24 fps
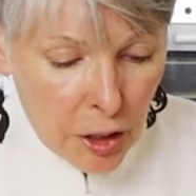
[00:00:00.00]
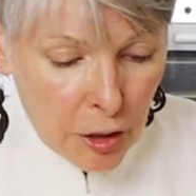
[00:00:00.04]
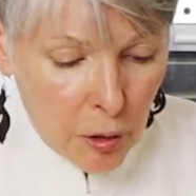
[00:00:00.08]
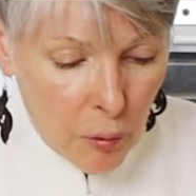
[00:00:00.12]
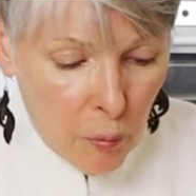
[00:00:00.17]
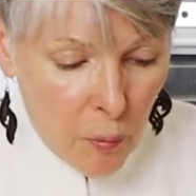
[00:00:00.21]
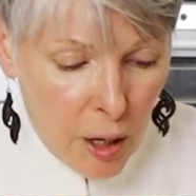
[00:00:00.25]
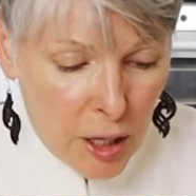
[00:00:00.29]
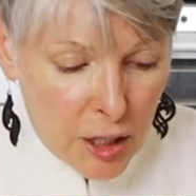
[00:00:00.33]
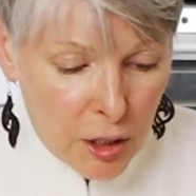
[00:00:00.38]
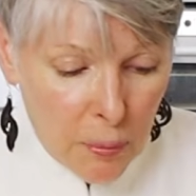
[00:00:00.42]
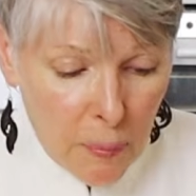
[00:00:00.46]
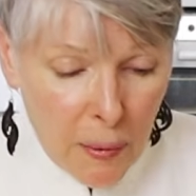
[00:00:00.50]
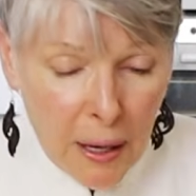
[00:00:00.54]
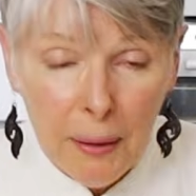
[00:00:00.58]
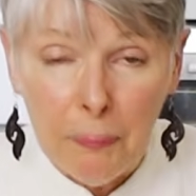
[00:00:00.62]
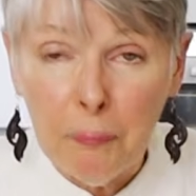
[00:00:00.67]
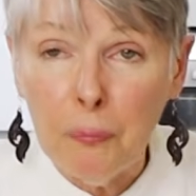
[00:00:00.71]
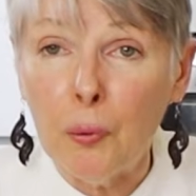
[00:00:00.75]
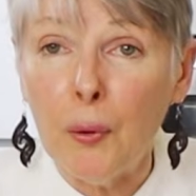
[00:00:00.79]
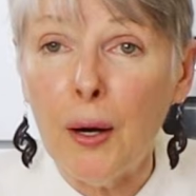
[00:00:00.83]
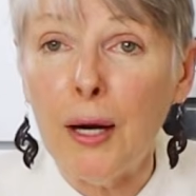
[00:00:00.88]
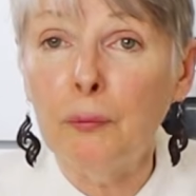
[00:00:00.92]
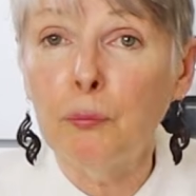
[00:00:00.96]
otherwise my
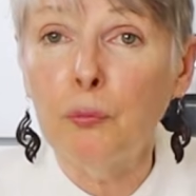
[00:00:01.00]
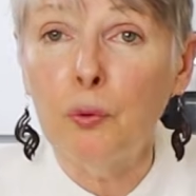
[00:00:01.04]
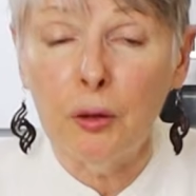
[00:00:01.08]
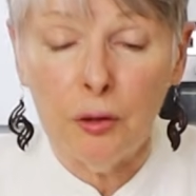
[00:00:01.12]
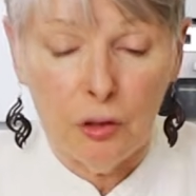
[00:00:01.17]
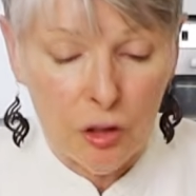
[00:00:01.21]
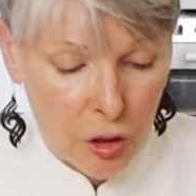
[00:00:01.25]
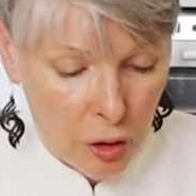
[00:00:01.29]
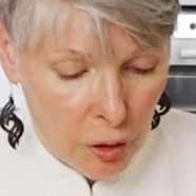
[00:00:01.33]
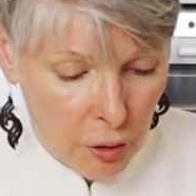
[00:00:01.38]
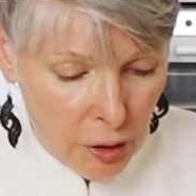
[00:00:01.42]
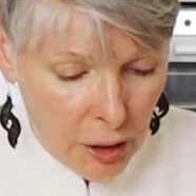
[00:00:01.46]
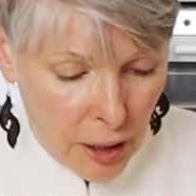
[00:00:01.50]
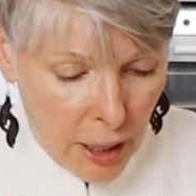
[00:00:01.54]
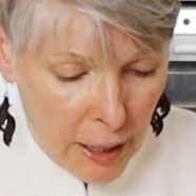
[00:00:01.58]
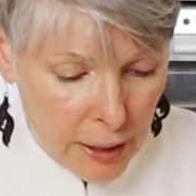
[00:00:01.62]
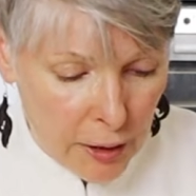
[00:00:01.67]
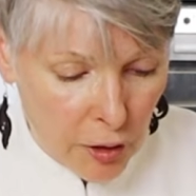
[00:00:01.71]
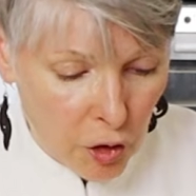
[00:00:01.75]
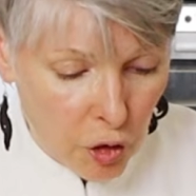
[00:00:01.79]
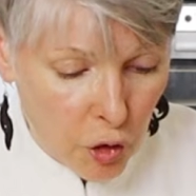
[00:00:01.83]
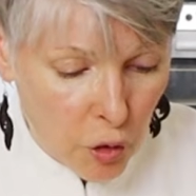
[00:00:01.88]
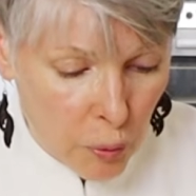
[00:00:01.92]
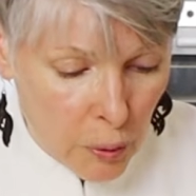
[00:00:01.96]
bread will turn
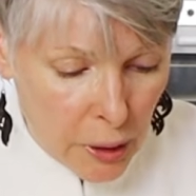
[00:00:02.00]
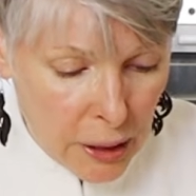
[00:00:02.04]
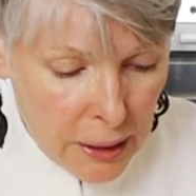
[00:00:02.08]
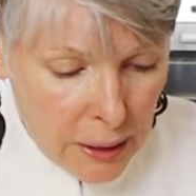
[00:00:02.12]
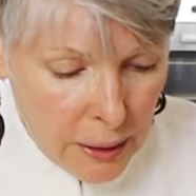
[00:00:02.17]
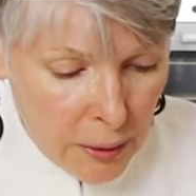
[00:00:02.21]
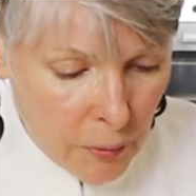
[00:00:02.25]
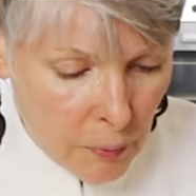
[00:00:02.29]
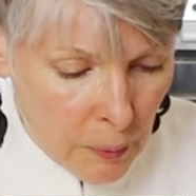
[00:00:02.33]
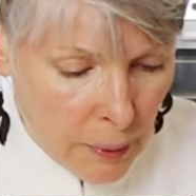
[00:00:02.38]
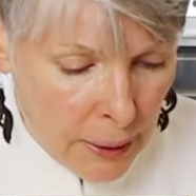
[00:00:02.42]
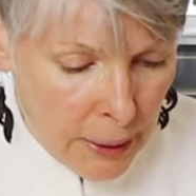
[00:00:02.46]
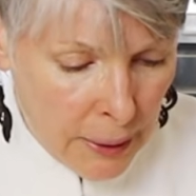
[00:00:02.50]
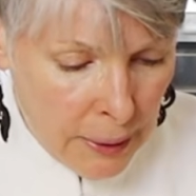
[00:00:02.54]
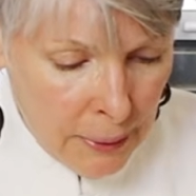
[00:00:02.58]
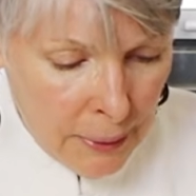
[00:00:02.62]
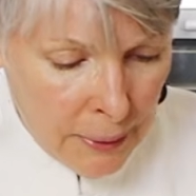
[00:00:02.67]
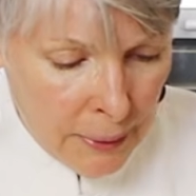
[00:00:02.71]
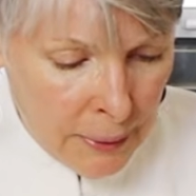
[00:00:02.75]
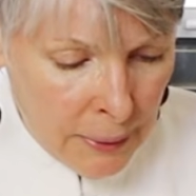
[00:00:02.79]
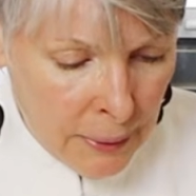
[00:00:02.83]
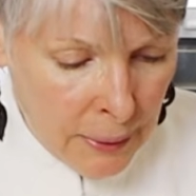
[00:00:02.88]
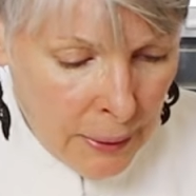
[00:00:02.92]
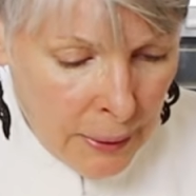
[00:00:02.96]
kind of green, right?
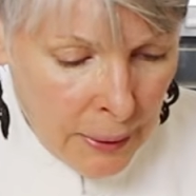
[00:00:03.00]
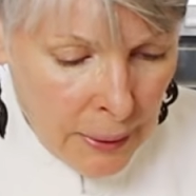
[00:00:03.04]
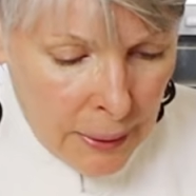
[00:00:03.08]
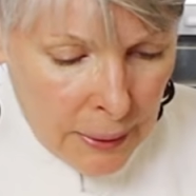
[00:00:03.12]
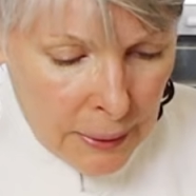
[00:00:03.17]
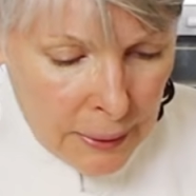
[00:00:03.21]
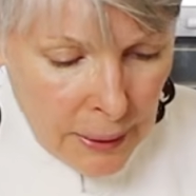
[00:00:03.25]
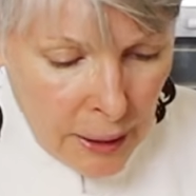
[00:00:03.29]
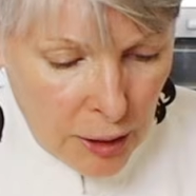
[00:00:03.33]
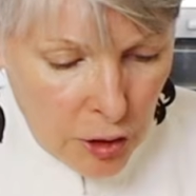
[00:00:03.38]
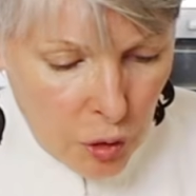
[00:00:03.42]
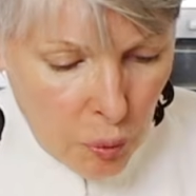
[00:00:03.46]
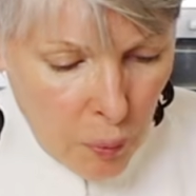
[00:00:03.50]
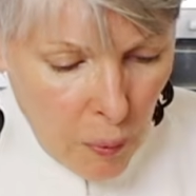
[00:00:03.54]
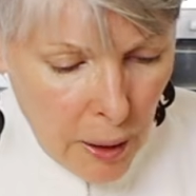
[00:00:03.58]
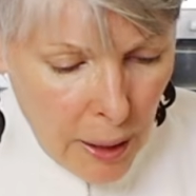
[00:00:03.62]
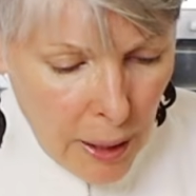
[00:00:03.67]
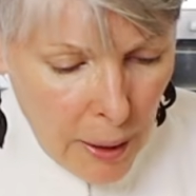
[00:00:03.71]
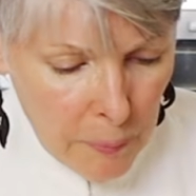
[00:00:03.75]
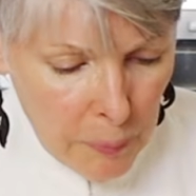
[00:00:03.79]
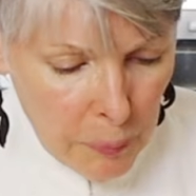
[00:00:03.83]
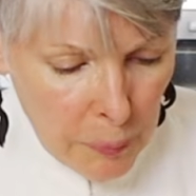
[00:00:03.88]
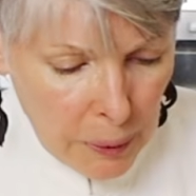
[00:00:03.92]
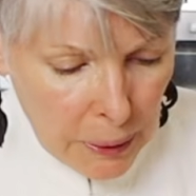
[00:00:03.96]
That's
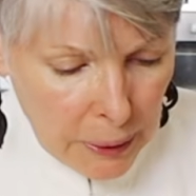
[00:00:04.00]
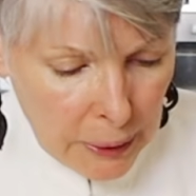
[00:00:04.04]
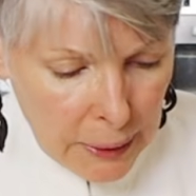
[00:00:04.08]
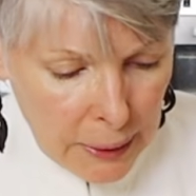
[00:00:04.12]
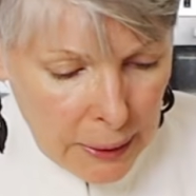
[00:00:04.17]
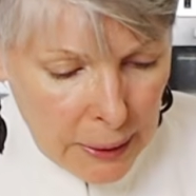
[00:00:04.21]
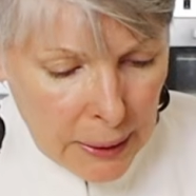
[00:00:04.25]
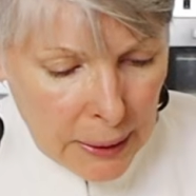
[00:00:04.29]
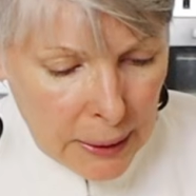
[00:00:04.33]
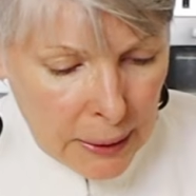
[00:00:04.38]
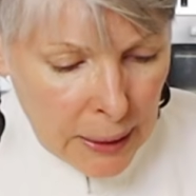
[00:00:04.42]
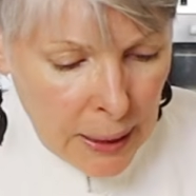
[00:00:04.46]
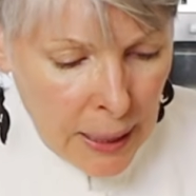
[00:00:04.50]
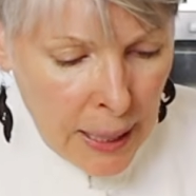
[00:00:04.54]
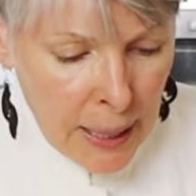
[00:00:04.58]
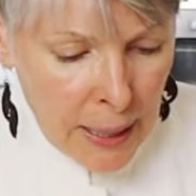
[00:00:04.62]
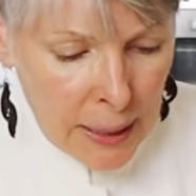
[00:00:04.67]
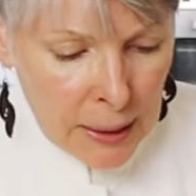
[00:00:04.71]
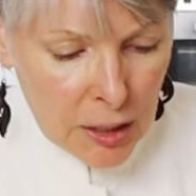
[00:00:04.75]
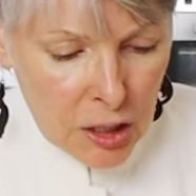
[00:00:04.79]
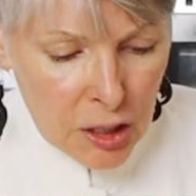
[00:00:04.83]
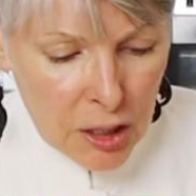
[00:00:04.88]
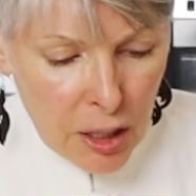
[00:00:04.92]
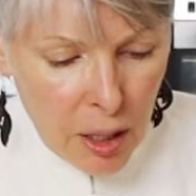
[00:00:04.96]
why I'm peeling it.
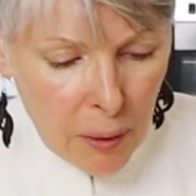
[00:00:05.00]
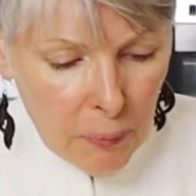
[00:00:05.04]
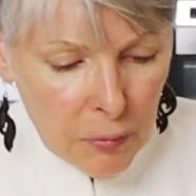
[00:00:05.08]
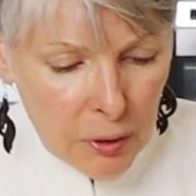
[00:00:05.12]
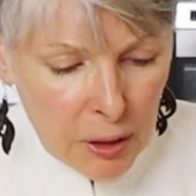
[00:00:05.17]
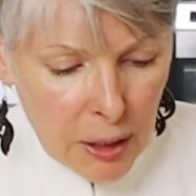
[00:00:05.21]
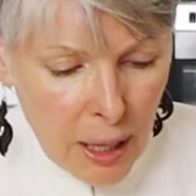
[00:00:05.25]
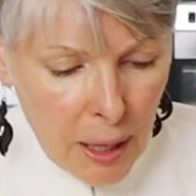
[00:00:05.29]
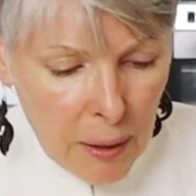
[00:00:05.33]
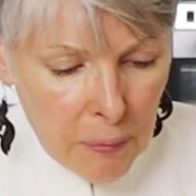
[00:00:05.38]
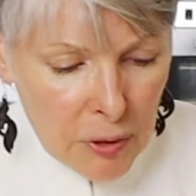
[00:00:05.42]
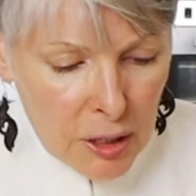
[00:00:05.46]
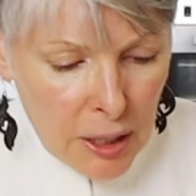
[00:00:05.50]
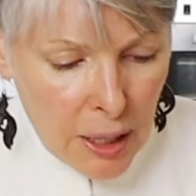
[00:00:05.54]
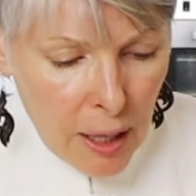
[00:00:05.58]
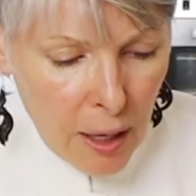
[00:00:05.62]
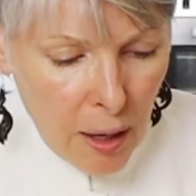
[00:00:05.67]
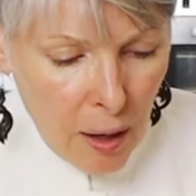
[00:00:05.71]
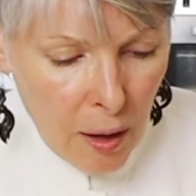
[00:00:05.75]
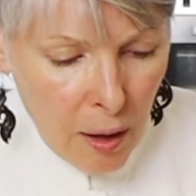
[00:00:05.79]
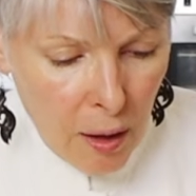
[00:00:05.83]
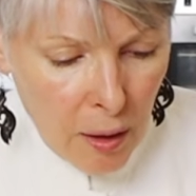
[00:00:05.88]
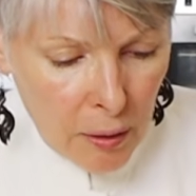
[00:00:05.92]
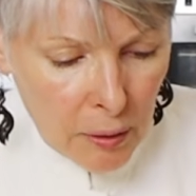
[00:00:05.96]
Sometimes there
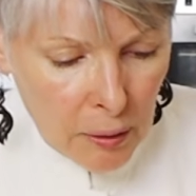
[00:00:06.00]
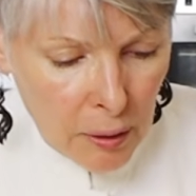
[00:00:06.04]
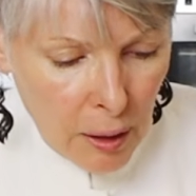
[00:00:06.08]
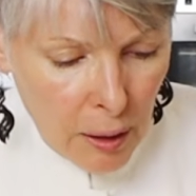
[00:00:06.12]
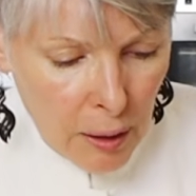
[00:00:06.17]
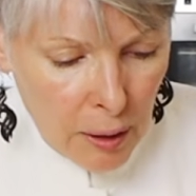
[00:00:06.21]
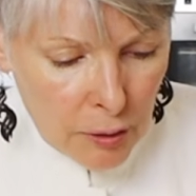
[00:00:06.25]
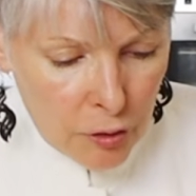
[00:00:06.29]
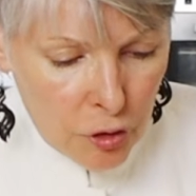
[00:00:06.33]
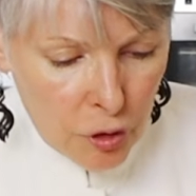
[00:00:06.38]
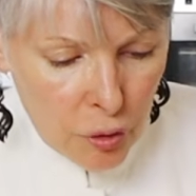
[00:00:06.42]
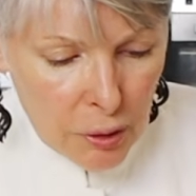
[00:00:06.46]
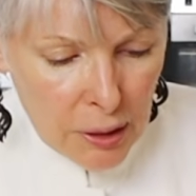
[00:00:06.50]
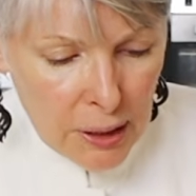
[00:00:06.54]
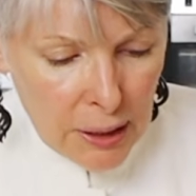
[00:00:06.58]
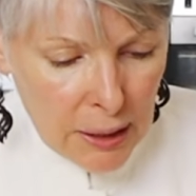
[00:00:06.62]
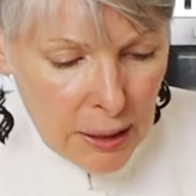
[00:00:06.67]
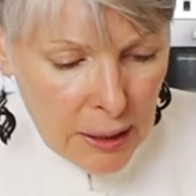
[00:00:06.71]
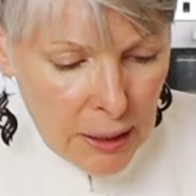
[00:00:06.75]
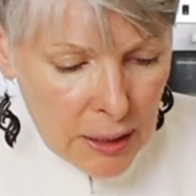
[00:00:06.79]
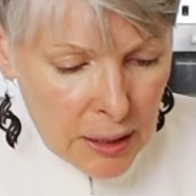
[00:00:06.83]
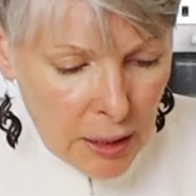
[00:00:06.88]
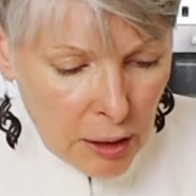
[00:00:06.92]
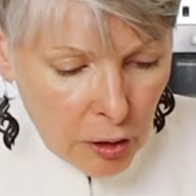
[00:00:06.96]
are
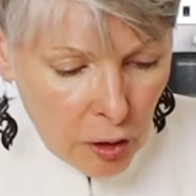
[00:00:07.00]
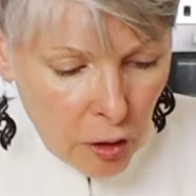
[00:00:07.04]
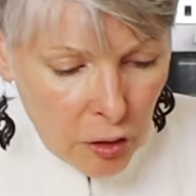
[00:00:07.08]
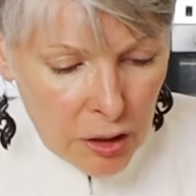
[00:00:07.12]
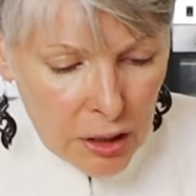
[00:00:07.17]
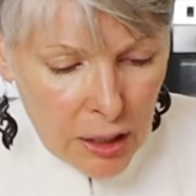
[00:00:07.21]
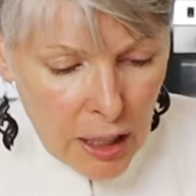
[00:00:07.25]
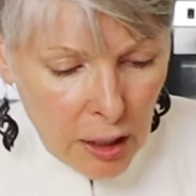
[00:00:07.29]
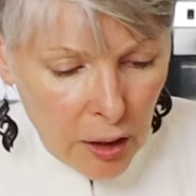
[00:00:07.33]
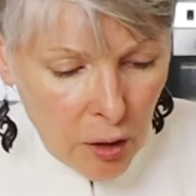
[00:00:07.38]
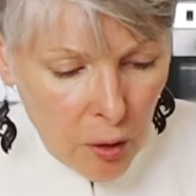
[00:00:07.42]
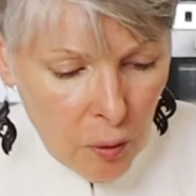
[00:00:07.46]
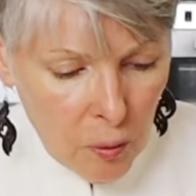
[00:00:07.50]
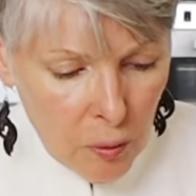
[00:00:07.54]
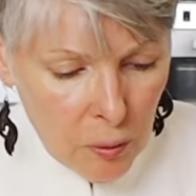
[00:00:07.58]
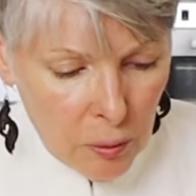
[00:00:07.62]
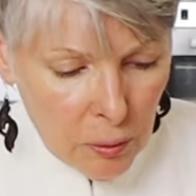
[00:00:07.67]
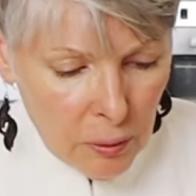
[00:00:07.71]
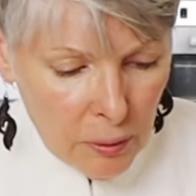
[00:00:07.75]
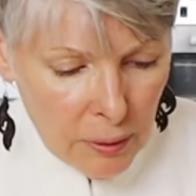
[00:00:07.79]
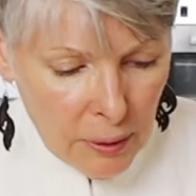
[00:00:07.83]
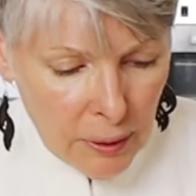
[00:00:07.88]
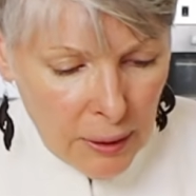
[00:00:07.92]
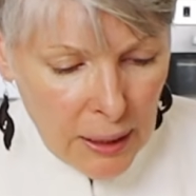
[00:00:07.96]
zucchinis that are yellow,
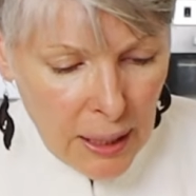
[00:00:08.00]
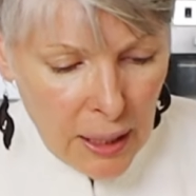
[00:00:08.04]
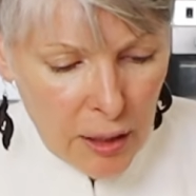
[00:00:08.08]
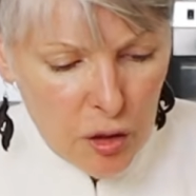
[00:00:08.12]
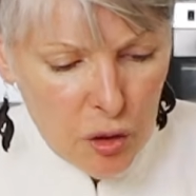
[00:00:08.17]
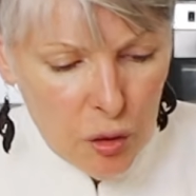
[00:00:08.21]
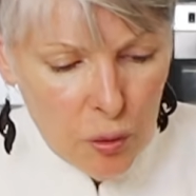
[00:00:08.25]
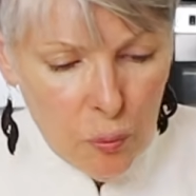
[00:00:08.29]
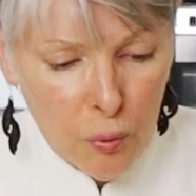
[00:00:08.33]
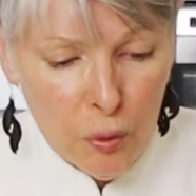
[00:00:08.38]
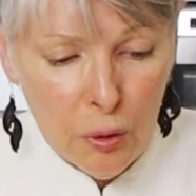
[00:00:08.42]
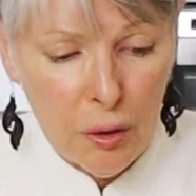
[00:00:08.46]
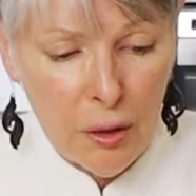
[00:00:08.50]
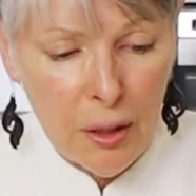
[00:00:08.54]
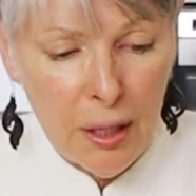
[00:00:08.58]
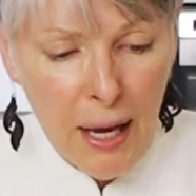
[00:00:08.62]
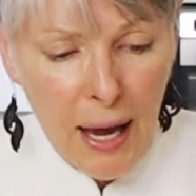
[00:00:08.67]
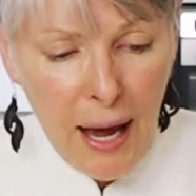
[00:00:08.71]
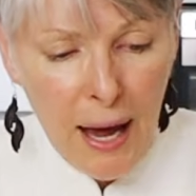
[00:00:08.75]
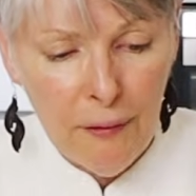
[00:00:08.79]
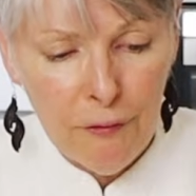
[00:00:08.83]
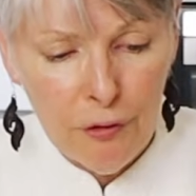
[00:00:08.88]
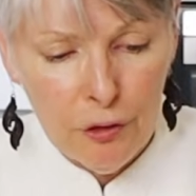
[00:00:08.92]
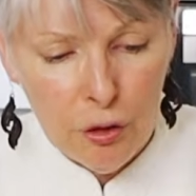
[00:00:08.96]
then you wouldn't
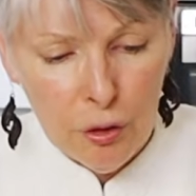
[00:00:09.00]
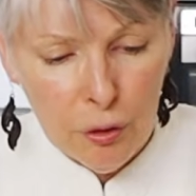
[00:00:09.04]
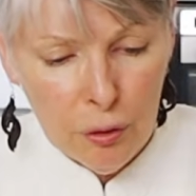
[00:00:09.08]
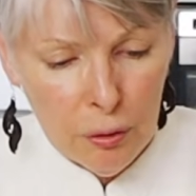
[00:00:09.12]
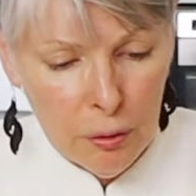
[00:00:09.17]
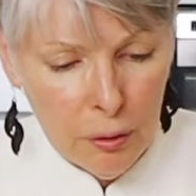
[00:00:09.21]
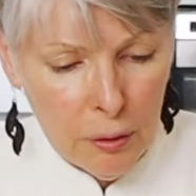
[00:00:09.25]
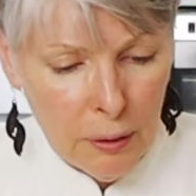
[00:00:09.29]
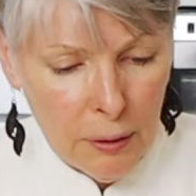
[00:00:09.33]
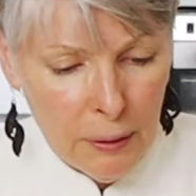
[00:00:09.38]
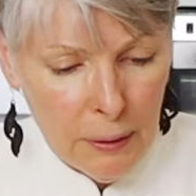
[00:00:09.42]
have to.